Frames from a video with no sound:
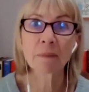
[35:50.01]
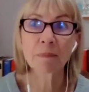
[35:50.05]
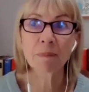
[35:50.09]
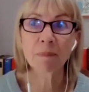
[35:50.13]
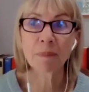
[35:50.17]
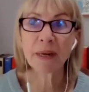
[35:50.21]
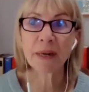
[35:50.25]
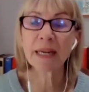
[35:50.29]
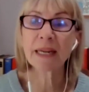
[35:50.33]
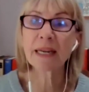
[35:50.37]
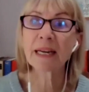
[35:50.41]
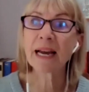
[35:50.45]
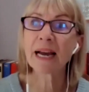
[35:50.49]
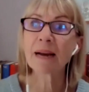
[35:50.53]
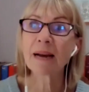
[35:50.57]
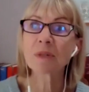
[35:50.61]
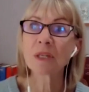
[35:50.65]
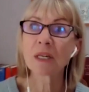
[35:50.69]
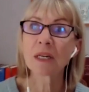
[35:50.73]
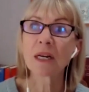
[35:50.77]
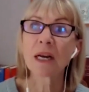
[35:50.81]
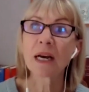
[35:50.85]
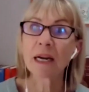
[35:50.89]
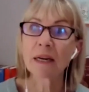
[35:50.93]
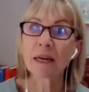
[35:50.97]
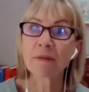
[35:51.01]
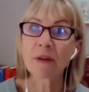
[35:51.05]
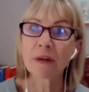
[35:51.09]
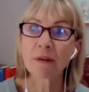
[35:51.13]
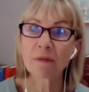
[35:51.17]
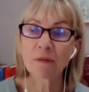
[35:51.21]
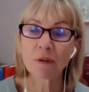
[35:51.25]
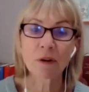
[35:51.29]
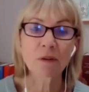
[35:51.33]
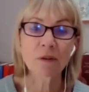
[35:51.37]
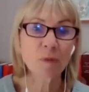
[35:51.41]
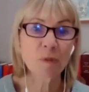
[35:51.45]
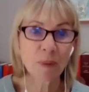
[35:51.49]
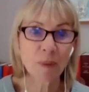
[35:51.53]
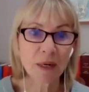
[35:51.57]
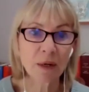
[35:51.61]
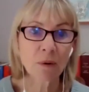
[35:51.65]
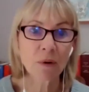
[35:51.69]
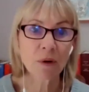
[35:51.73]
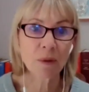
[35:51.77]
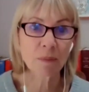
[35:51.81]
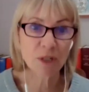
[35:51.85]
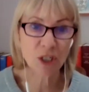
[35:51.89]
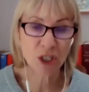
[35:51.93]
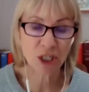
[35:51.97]
being kept alive involved being
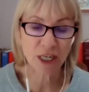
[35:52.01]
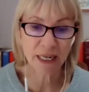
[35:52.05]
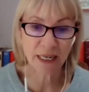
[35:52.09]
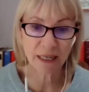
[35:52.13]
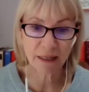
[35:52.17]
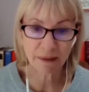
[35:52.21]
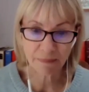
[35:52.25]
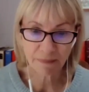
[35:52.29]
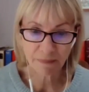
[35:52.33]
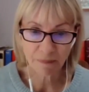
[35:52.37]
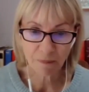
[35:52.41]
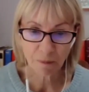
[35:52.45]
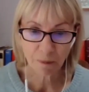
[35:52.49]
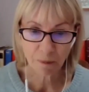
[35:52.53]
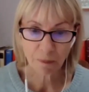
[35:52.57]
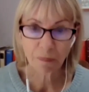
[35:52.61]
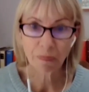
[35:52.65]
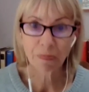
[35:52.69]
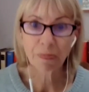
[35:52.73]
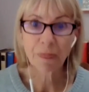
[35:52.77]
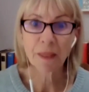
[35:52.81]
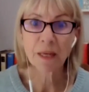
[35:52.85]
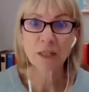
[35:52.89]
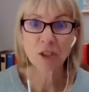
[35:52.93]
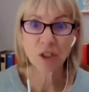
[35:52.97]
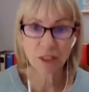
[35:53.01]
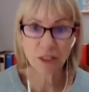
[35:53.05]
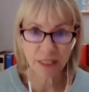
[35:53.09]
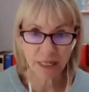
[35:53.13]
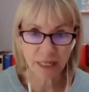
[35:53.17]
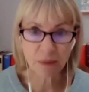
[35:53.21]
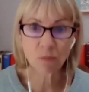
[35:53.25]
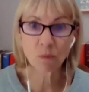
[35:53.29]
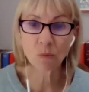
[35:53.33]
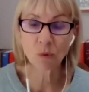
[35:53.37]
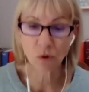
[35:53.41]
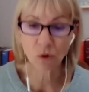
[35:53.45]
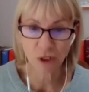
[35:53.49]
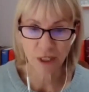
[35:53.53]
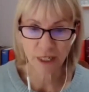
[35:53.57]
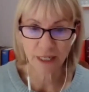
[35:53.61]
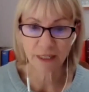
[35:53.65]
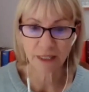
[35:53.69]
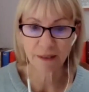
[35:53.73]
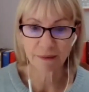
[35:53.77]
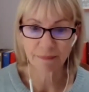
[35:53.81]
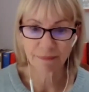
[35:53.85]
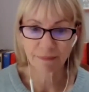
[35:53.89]
on a machine, she didn't want it